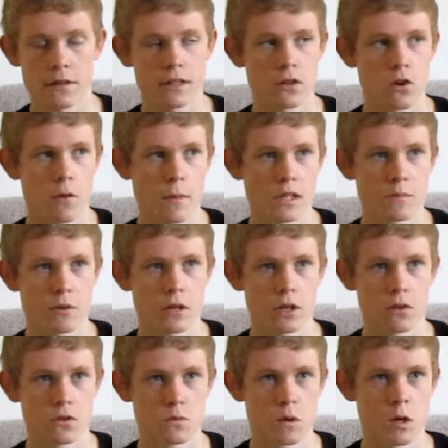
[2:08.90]
I think combat's pretty
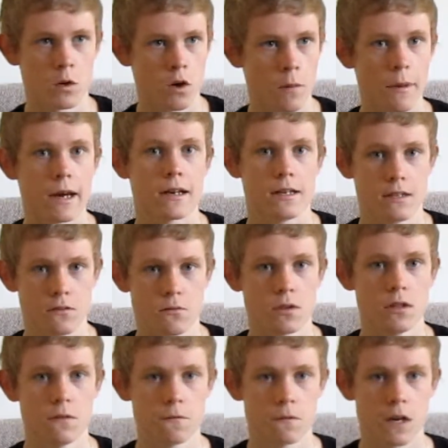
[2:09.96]
good as well. Combat is
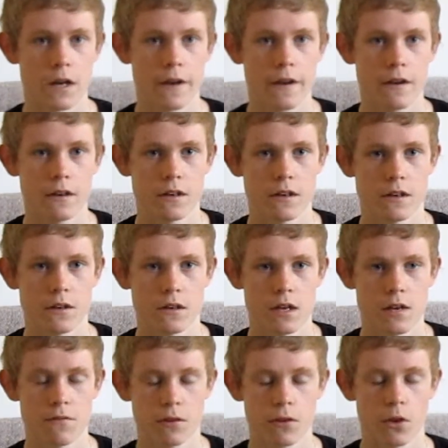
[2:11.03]
really fun,
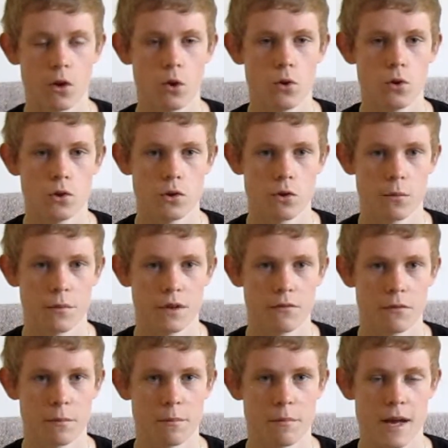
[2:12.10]
even though you're a bit
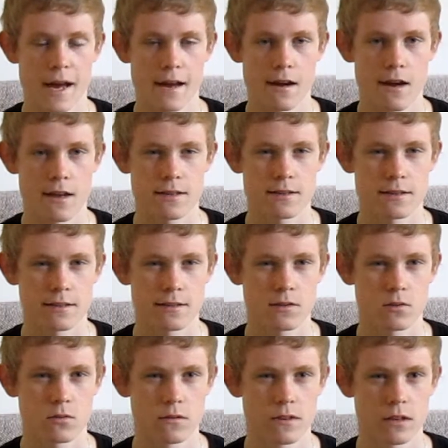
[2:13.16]
of a badass and it's
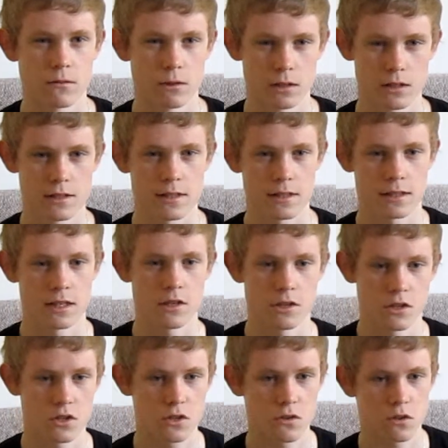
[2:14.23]
sort of unrealistic that you
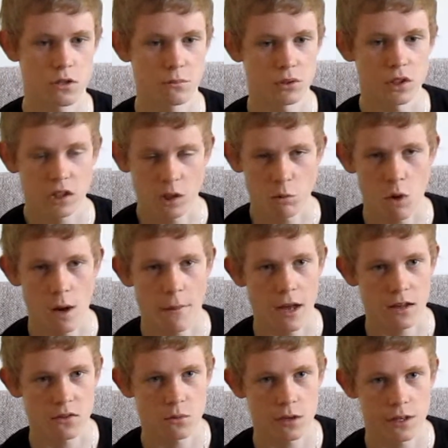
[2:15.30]
just completely wipe
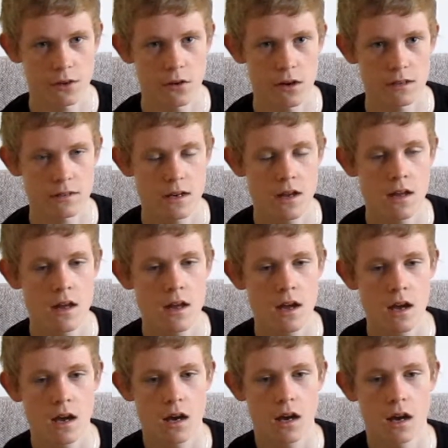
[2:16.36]
out 20 guys.
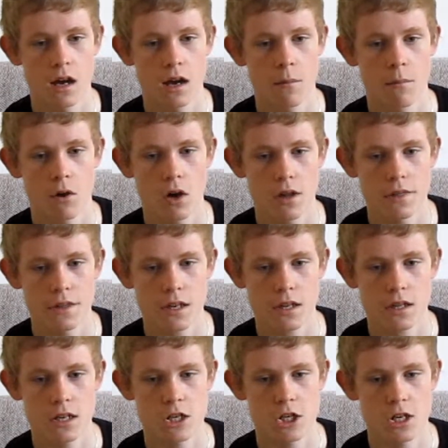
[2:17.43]
I
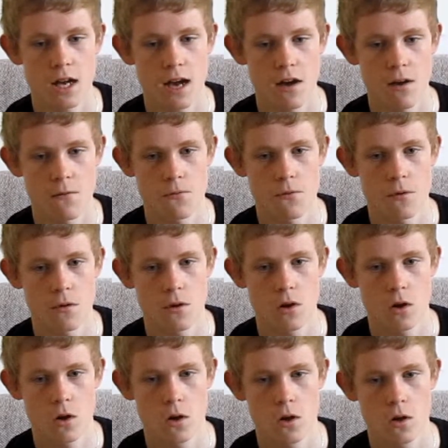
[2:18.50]
think they should have,
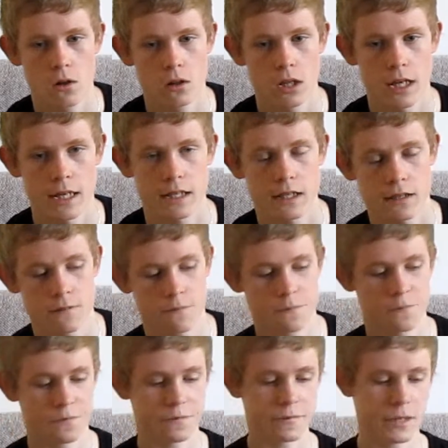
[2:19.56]
like,
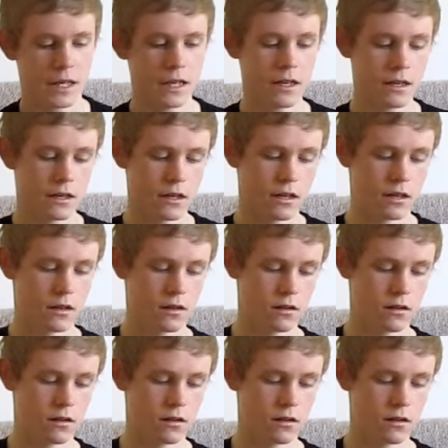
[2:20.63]
in